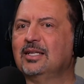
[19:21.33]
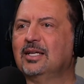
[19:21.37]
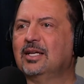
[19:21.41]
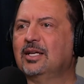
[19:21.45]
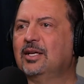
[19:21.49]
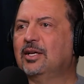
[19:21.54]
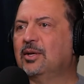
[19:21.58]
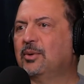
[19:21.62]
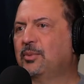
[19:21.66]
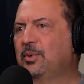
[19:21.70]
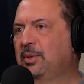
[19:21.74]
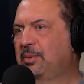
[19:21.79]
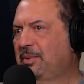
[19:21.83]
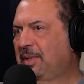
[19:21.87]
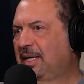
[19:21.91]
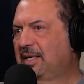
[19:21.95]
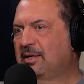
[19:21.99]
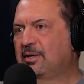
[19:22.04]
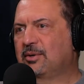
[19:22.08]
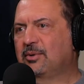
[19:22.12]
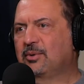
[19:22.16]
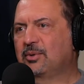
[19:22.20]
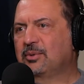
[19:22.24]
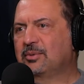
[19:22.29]
we write
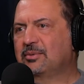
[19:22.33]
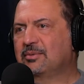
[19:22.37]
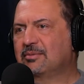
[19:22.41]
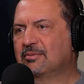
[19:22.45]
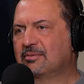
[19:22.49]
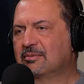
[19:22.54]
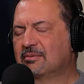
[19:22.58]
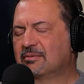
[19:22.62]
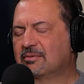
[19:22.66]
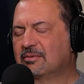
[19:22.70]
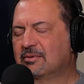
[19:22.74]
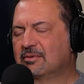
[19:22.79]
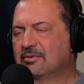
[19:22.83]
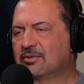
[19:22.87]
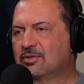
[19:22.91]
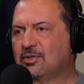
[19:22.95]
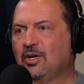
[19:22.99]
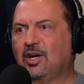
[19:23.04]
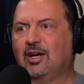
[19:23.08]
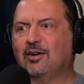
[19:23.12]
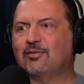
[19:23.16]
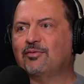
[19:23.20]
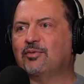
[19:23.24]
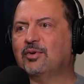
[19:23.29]
our own
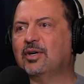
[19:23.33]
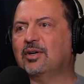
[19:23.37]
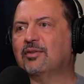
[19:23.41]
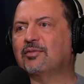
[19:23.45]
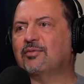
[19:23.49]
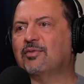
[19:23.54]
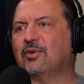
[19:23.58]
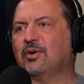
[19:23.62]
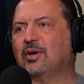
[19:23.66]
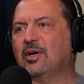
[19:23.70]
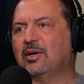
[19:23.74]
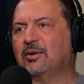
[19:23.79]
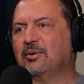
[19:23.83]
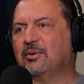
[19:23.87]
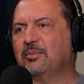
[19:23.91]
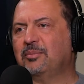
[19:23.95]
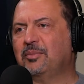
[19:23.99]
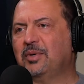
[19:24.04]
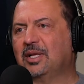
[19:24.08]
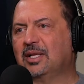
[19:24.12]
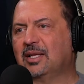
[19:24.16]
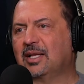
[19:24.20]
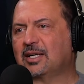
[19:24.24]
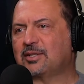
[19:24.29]
software for our own
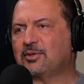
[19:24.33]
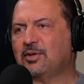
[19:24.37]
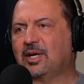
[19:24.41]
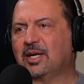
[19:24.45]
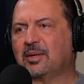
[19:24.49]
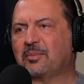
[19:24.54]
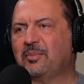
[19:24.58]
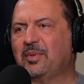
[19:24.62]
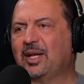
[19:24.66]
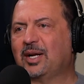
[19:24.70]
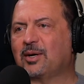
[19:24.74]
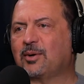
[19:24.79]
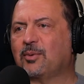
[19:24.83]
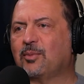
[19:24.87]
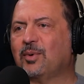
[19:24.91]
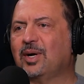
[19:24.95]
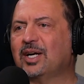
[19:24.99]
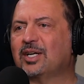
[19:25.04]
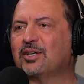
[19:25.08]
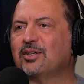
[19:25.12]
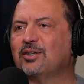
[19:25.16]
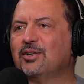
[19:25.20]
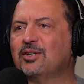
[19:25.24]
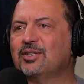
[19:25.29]
electronic medical
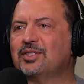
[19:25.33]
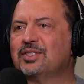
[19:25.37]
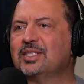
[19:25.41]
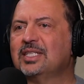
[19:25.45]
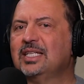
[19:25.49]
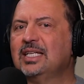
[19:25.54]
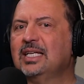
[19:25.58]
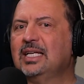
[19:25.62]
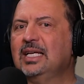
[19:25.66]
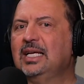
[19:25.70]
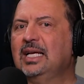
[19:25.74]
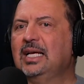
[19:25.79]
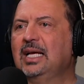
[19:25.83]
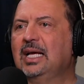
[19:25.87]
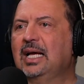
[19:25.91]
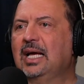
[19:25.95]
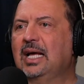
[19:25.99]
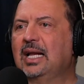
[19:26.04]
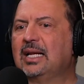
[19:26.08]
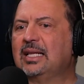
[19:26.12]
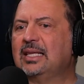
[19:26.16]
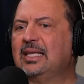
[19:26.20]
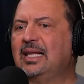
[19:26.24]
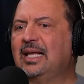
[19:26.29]
records.
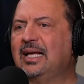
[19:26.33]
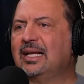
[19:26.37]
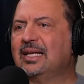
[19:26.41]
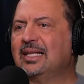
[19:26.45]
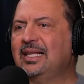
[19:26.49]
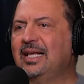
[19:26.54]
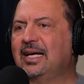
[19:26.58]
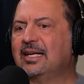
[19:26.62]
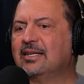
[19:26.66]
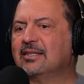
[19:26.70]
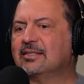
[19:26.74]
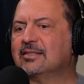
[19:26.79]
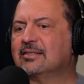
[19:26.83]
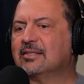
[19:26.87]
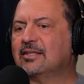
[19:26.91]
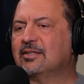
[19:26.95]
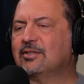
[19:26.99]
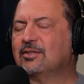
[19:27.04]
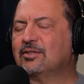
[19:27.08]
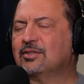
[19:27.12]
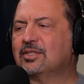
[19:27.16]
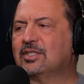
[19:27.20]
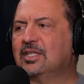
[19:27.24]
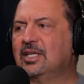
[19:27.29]
And a lot of that is
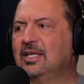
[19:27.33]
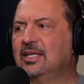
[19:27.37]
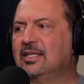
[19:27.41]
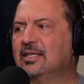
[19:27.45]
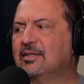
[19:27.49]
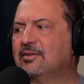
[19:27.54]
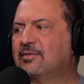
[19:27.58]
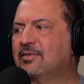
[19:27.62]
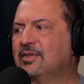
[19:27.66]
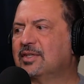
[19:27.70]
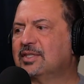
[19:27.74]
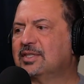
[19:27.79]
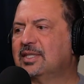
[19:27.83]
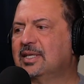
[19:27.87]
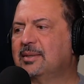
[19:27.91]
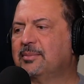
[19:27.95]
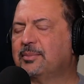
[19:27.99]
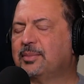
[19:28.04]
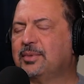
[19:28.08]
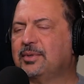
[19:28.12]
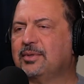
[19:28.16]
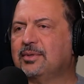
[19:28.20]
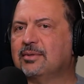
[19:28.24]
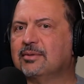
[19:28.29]
understanding, for
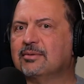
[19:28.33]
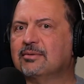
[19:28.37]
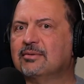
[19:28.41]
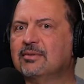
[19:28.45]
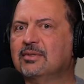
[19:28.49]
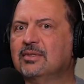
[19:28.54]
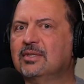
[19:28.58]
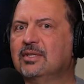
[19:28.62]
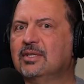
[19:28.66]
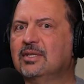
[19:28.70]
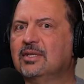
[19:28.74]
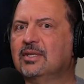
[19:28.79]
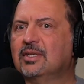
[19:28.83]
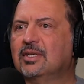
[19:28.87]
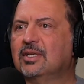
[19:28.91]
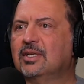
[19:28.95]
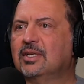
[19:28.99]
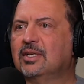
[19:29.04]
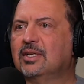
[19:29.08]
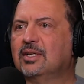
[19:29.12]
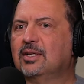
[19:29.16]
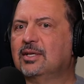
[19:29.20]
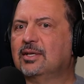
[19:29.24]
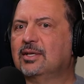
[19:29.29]
example,
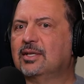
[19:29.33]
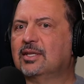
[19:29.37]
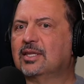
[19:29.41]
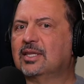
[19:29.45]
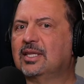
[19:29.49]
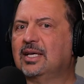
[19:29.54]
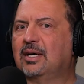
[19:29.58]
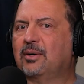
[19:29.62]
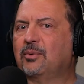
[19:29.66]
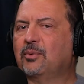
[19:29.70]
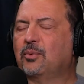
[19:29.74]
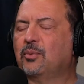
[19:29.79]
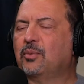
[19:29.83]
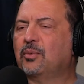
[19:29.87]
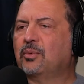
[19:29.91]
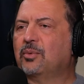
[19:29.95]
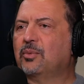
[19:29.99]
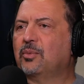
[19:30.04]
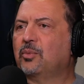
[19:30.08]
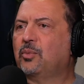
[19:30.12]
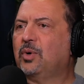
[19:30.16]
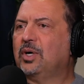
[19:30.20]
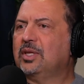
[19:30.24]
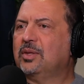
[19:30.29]
that
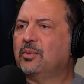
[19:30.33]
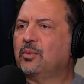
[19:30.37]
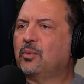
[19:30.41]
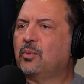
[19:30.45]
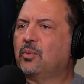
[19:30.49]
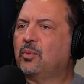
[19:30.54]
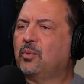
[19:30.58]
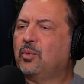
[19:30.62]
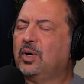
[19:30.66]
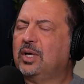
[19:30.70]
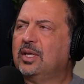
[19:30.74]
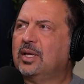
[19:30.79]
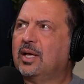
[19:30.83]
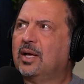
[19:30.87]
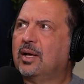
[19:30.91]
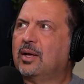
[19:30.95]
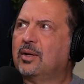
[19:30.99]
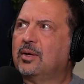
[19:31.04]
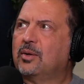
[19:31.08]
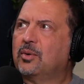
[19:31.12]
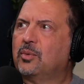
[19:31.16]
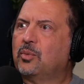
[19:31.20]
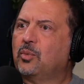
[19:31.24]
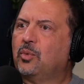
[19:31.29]
what
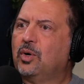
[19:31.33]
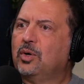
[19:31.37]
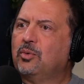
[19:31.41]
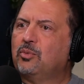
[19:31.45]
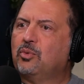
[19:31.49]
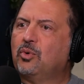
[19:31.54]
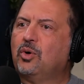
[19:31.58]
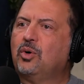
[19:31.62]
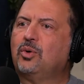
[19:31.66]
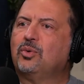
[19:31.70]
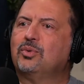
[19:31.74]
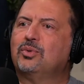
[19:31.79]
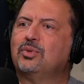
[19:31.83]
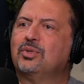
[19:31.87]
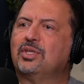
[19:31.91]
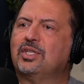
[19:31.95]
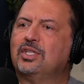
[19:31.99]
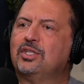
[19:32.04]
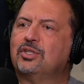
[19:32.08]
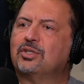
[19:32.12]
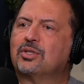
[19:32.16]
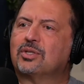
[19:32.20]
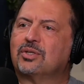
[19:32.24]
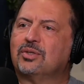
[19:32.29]
role do the
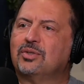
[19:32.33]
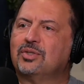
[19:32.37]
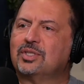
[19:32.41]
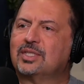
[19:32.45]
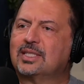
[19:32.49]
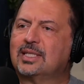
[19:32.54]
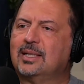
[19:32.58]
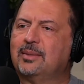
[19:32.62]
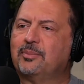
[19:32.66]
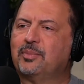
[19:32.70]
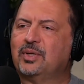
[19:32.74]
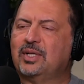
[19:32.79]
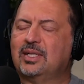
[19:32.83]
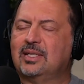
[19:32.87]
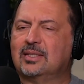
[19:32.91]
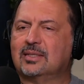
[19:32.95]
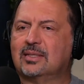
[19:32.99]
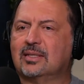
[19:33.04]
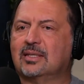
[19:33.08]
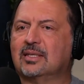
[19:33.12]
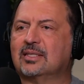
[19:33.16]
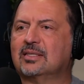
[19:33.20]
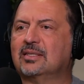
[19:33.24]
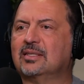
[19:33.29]
insurance companies
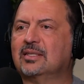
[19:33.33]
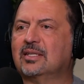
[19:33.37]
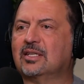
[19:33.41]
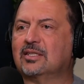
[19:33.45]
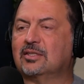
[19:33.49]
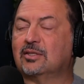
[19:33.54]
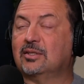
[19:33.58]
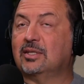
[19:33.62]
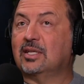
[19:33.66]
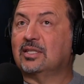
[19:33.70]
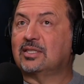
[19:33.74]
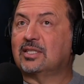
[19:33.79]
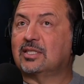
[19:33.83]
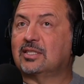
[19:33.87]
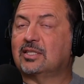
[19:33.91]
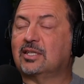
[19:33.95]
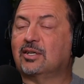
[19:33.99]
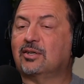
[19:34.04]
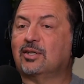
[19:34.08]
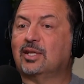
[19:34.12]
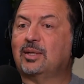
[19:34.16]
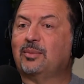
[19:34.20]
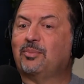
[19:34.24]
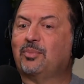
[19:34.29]

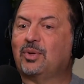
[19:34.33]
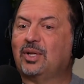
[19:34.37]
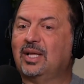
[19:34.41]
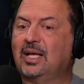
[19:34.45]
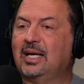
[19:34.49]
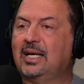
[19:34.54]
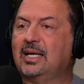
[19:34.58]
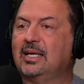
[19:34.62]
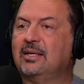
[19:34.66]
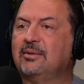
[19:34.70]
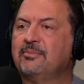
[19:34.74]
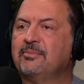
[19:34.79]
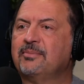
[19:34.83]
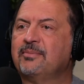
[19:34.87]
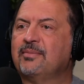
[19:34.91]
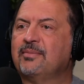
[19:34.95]
necessarily play